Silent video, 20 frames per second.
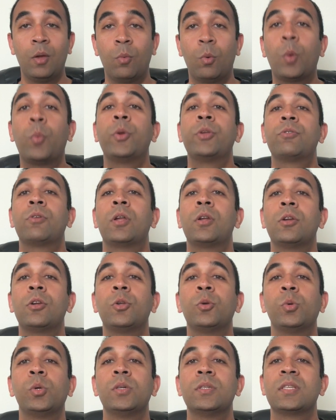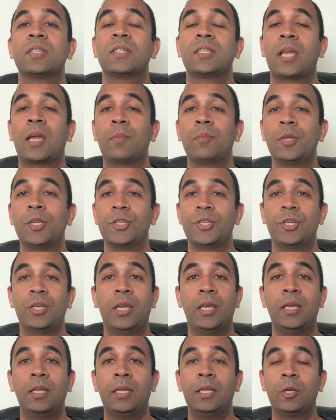What we're trying to do is establish
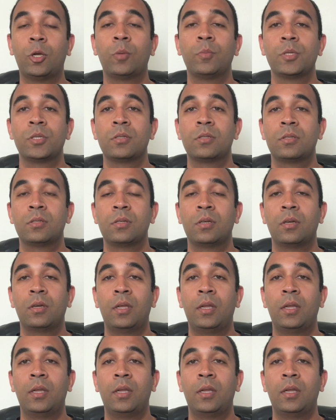an e-commerce